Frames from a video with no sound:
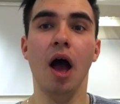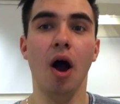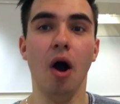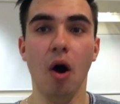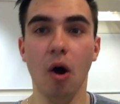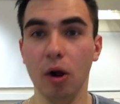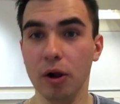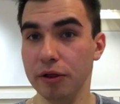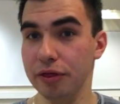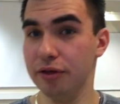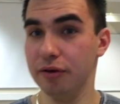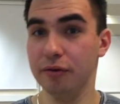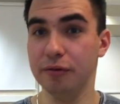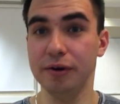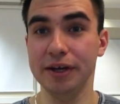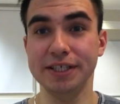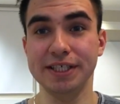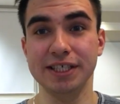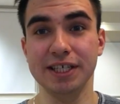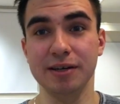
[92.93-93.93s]
Also,
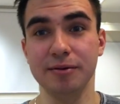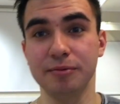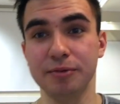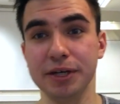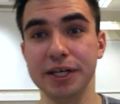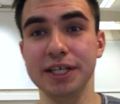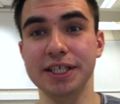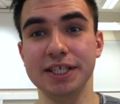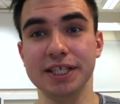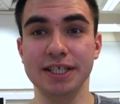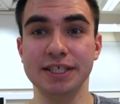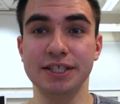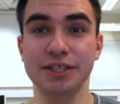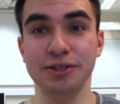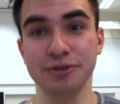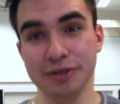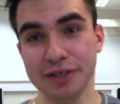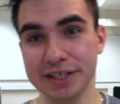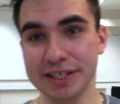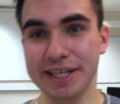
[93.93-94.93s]
we are celebrating
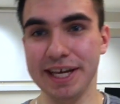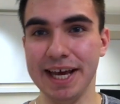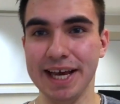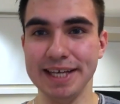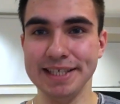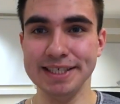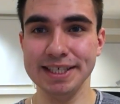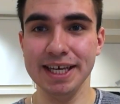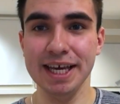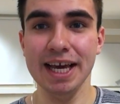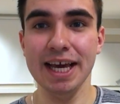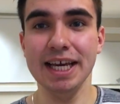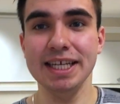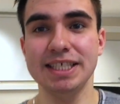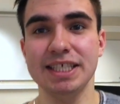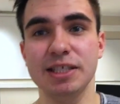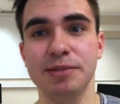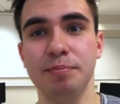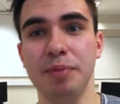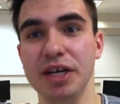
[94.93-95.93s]
student days.
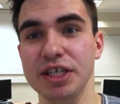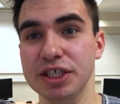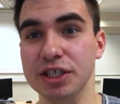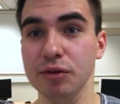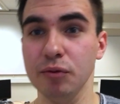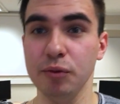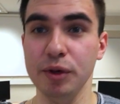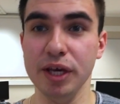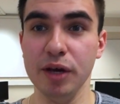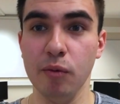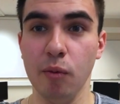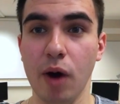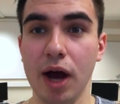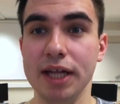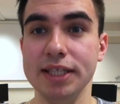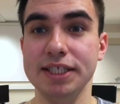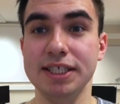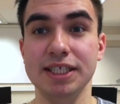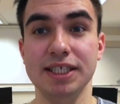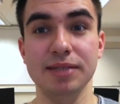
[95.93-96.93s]
It's a special week
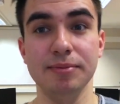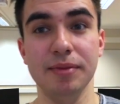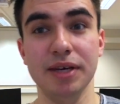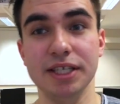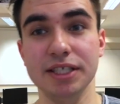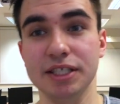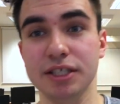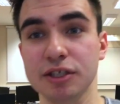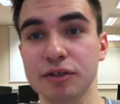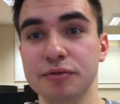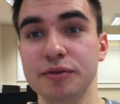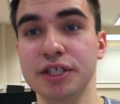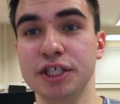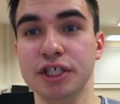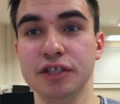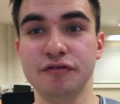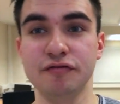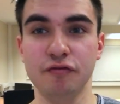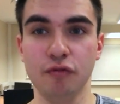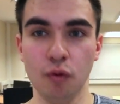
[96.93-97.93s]
once a semester which
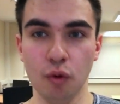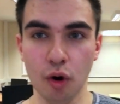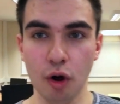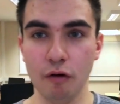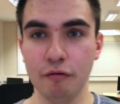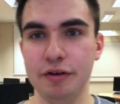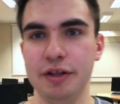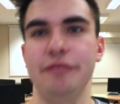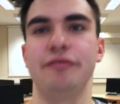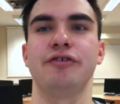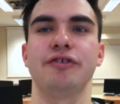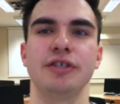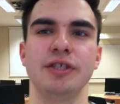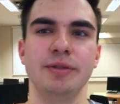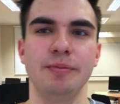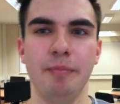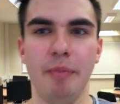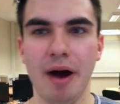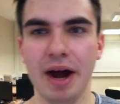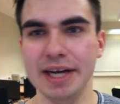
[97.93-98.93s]
is full of
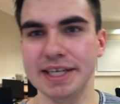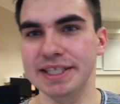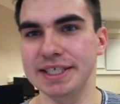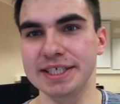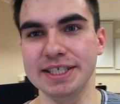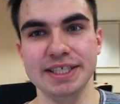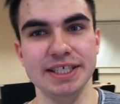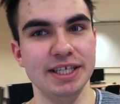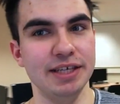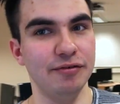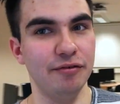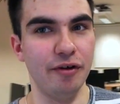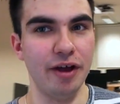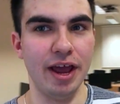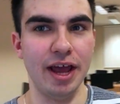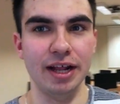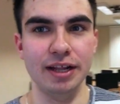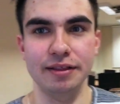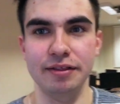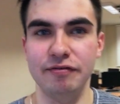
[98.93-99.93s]
different parties,
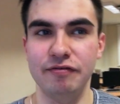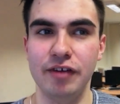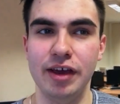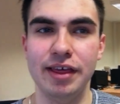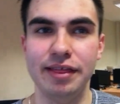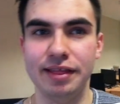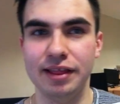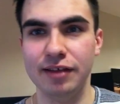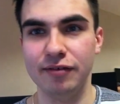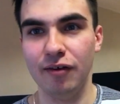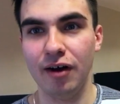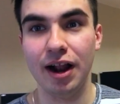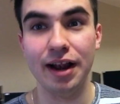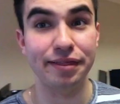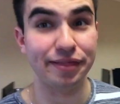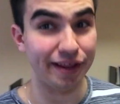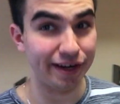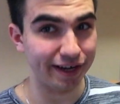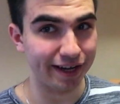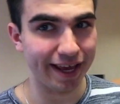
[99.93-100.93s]
events,
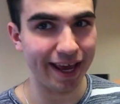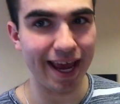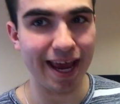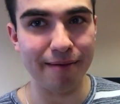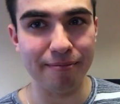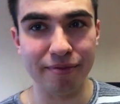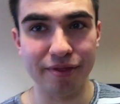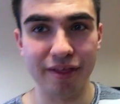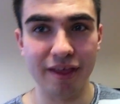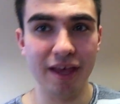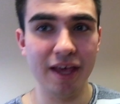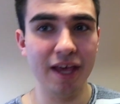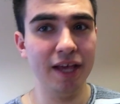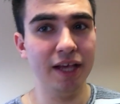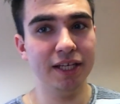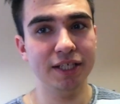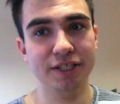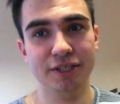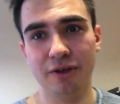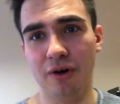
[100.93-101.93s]
festivals and games.
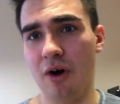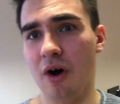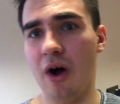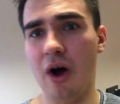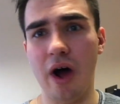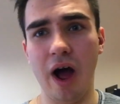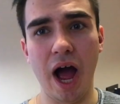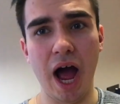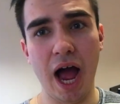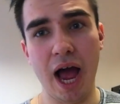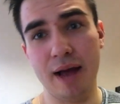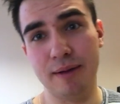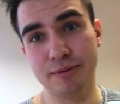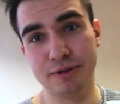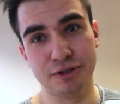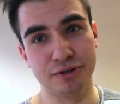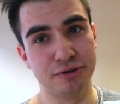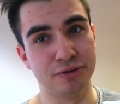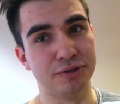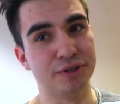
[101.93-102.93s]
So I'm
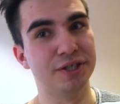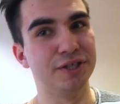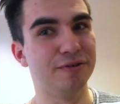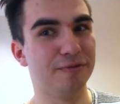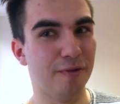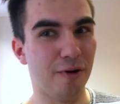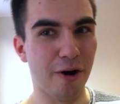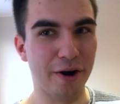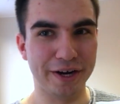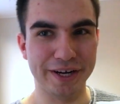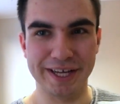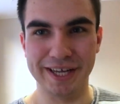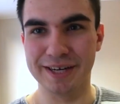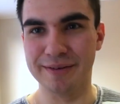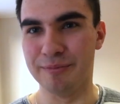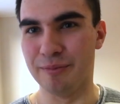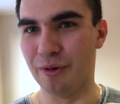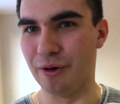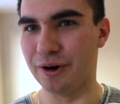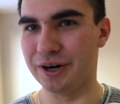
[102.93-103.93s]
sure you won't
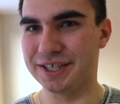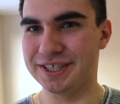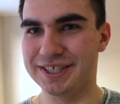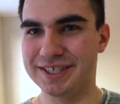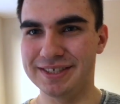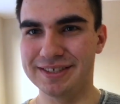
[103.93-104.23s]
get bored.